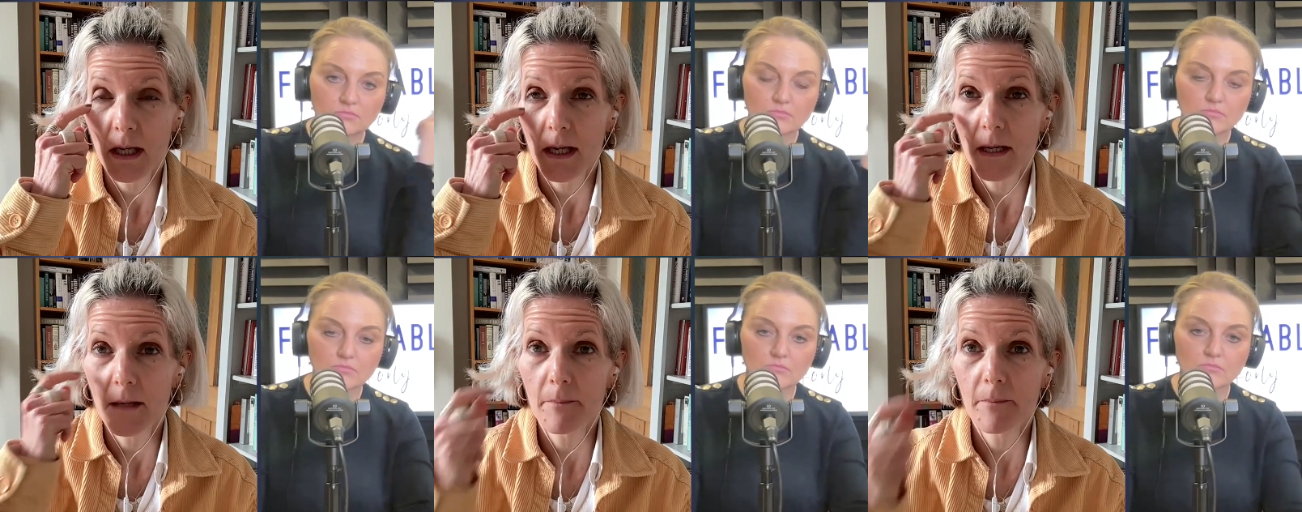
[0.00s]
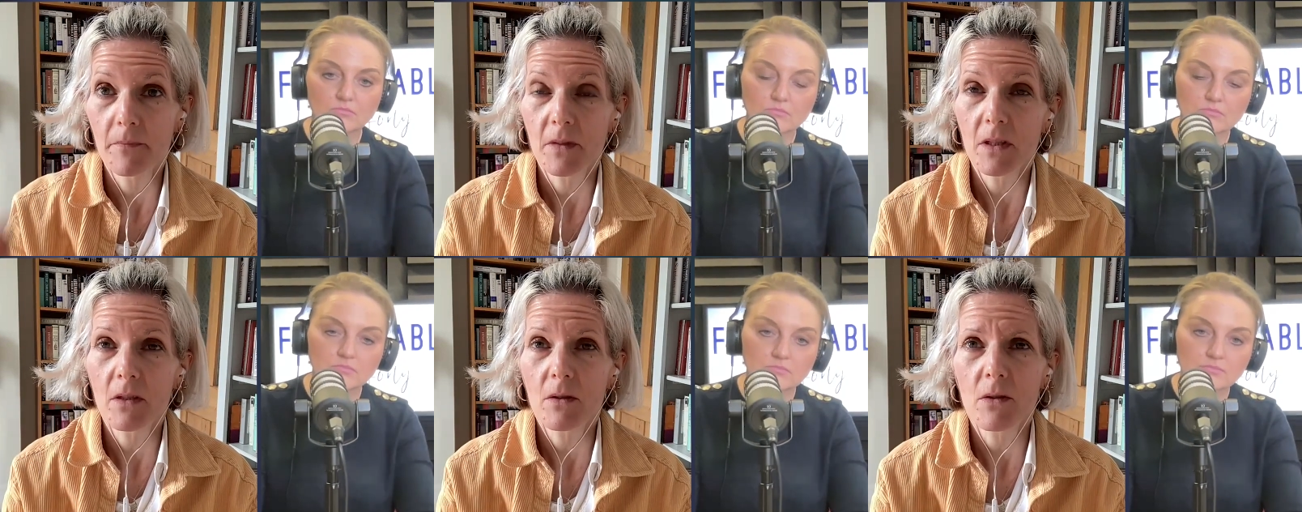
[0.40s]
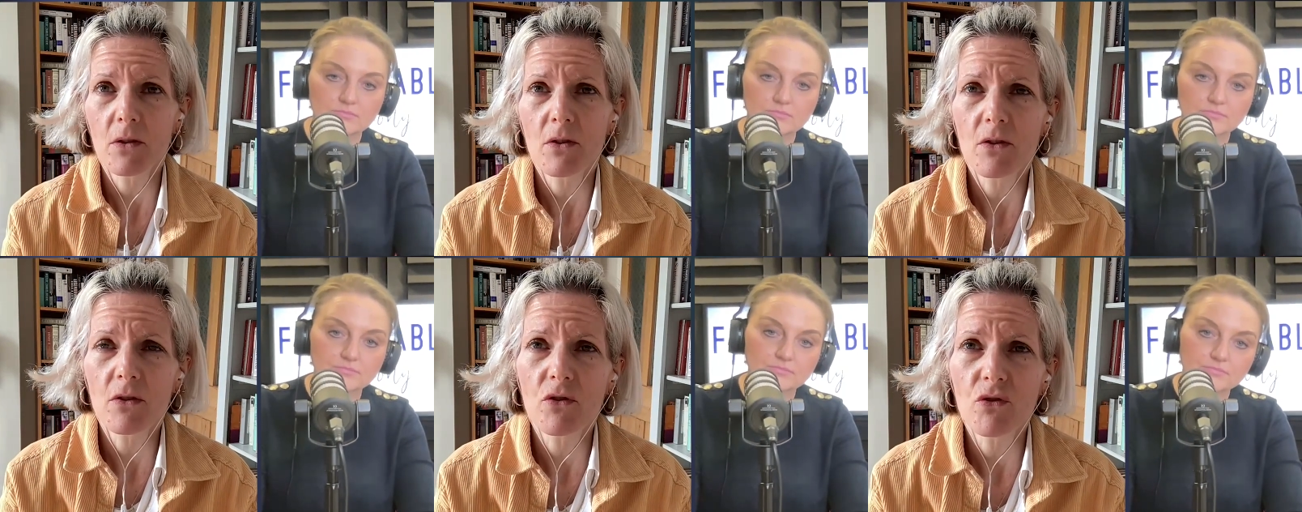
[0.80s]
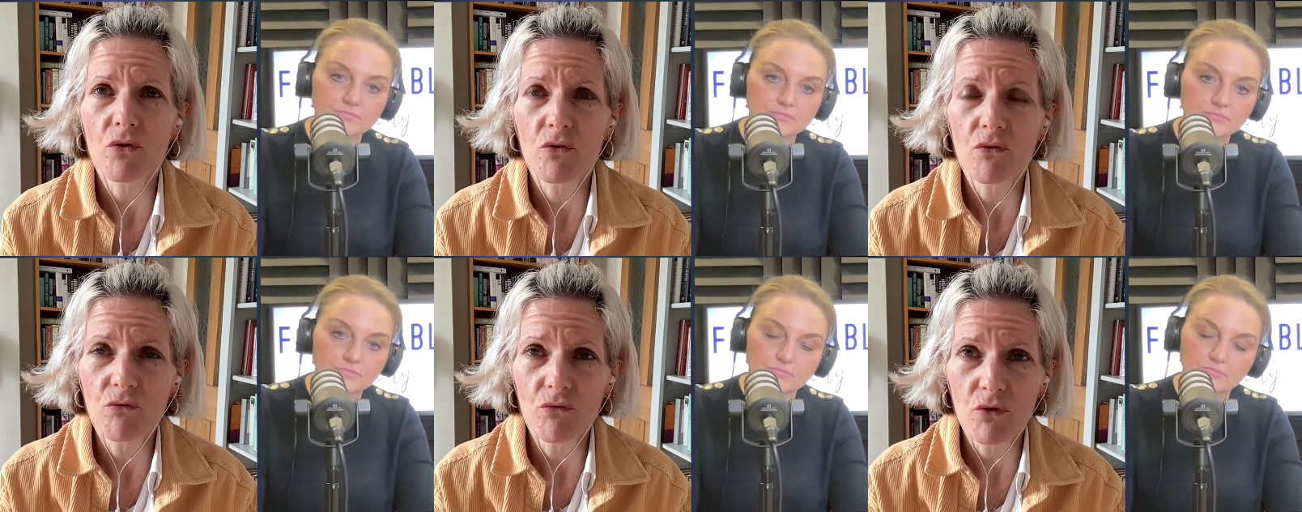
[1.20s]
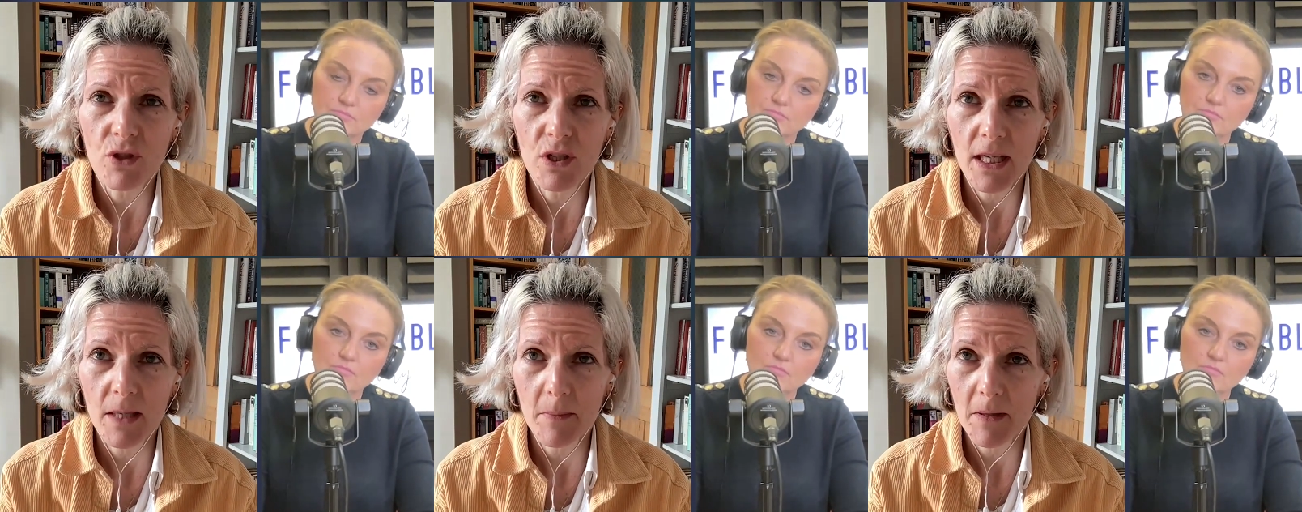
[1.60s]
Speaker 1: um,
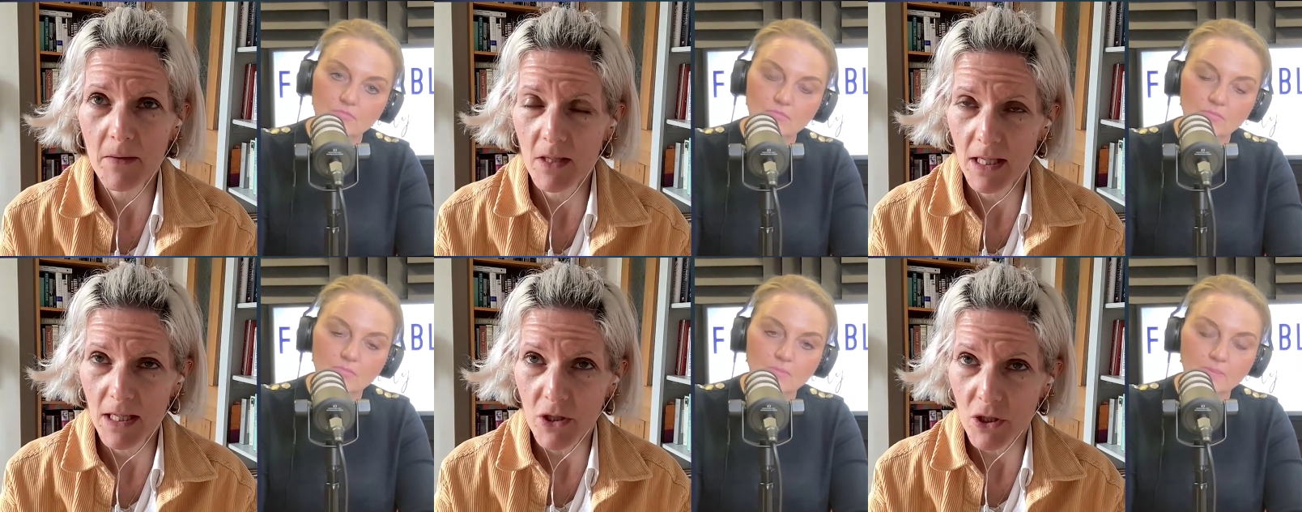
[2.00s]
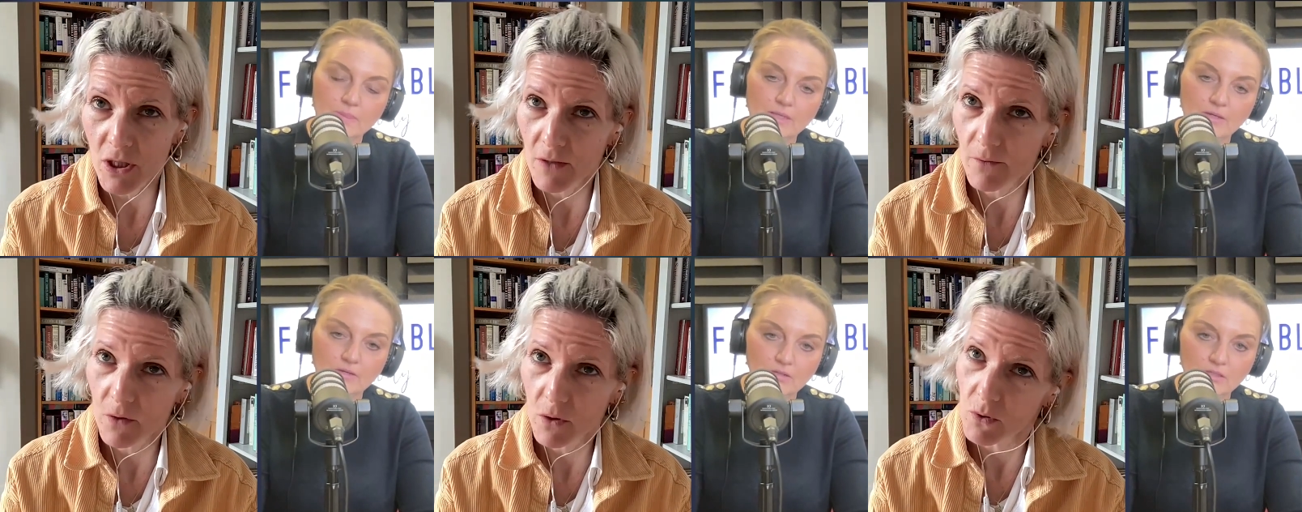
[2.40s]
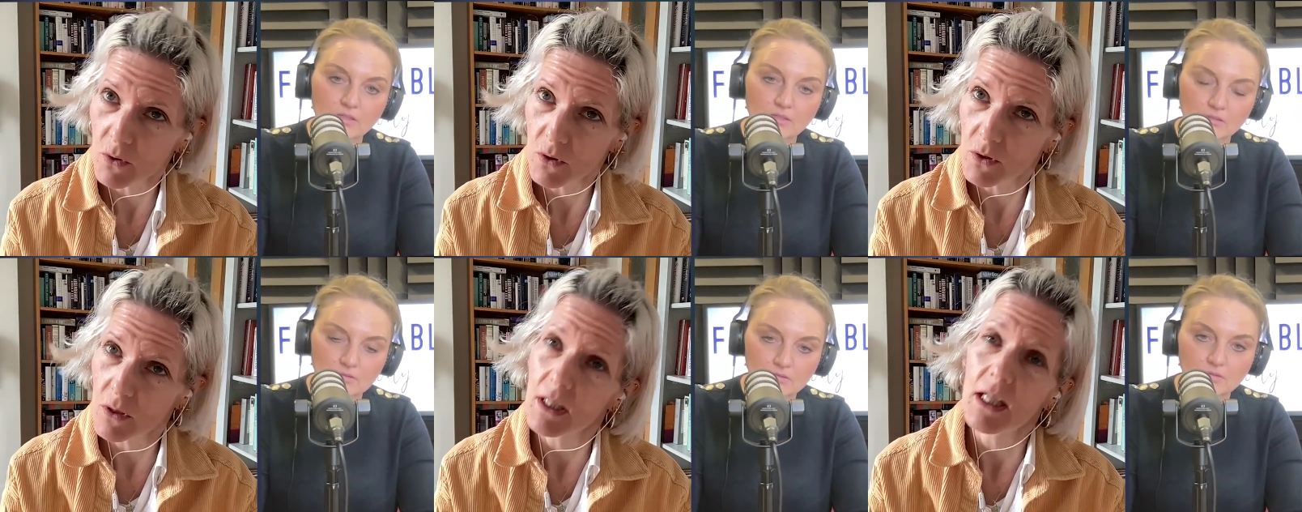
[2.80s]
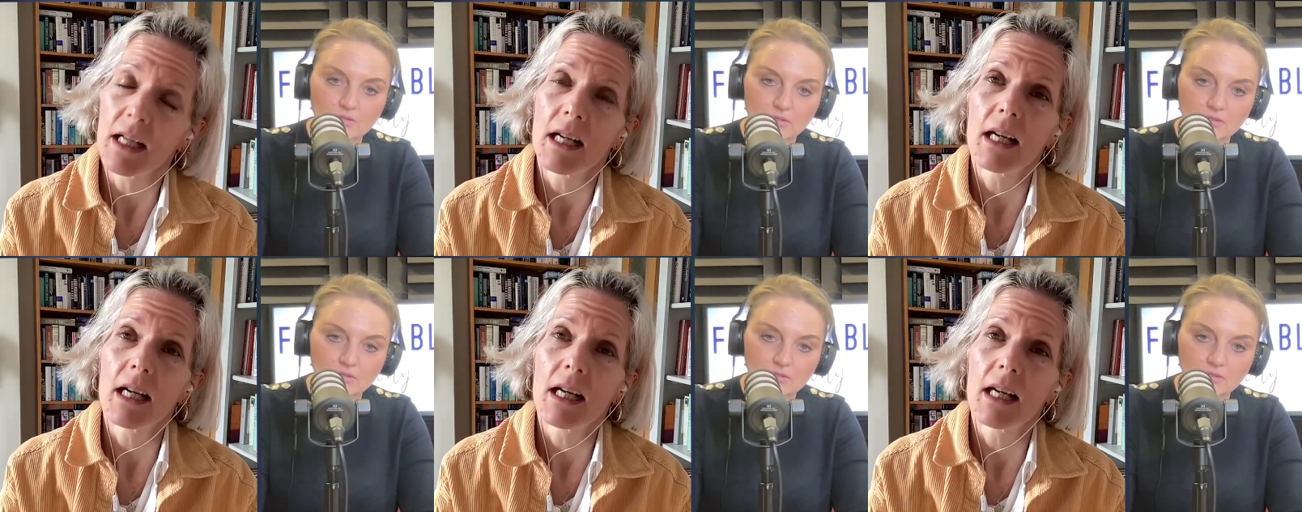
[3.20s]
did a bit of teaching of law.